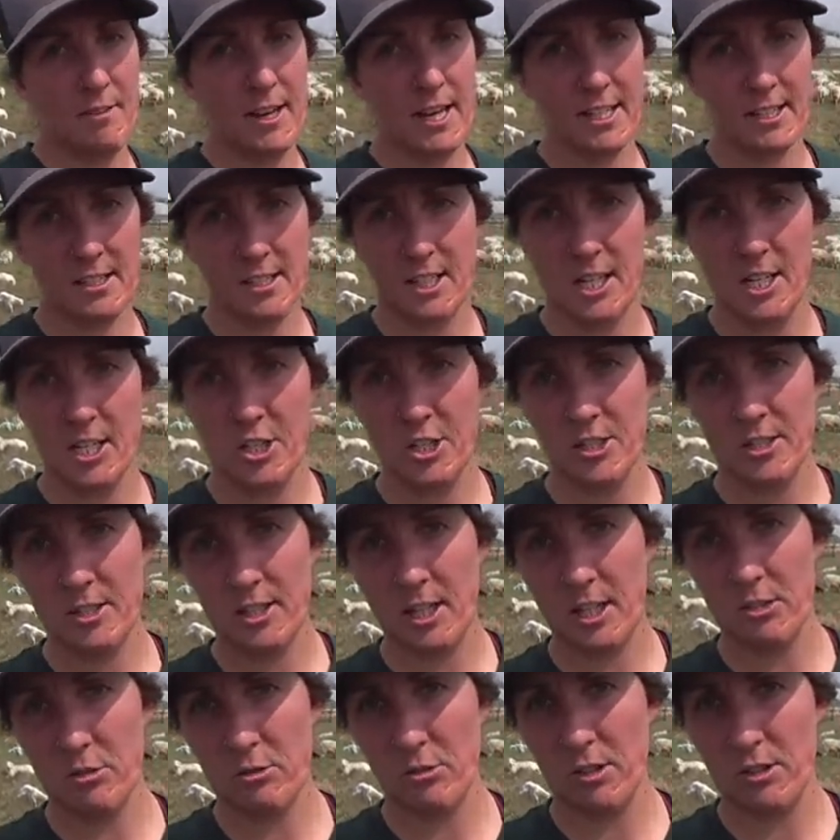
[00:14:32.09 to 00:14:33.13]
vaccination
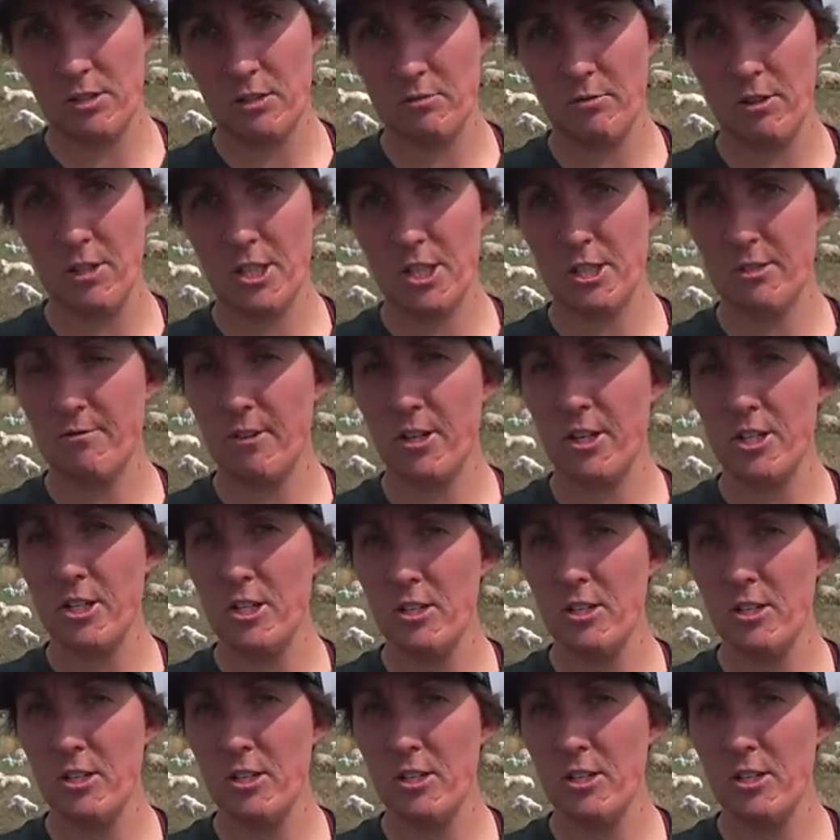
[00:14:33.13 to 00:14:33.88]
schedule as the rest of our